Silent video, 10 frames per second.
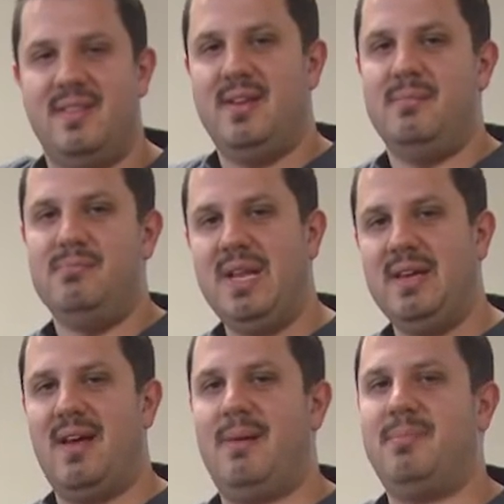the mini
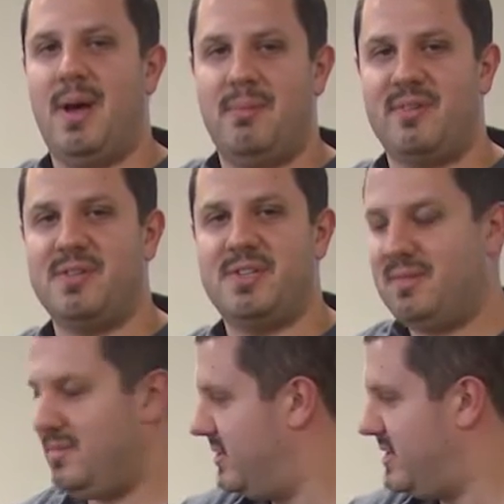laptop
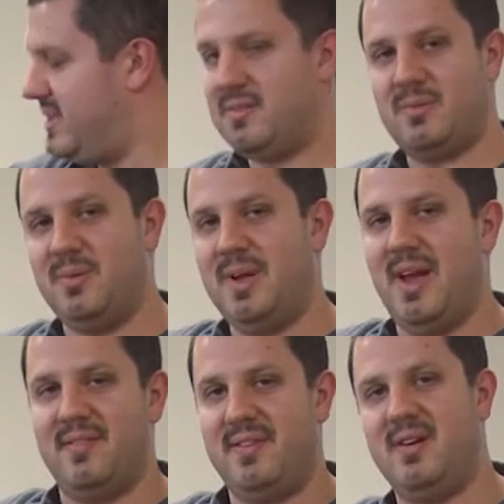version, which is what we
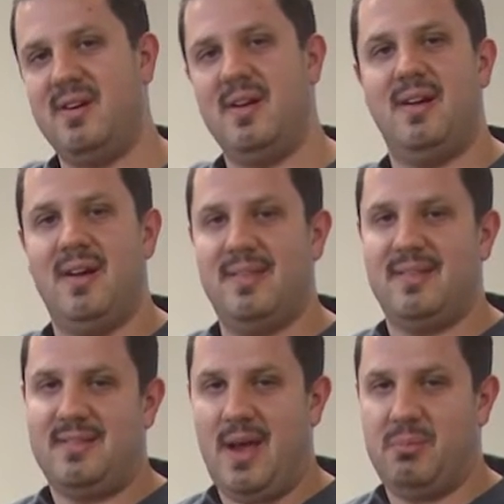have here, and
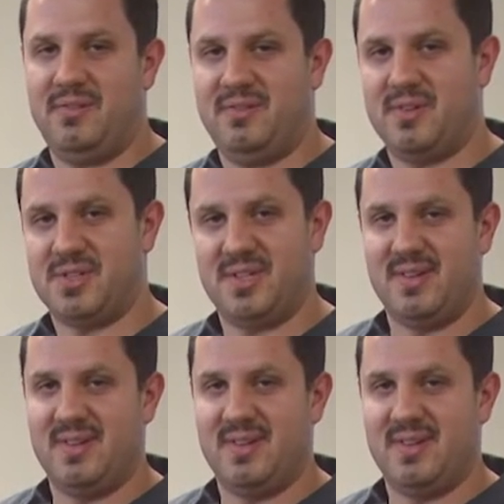the tablet version.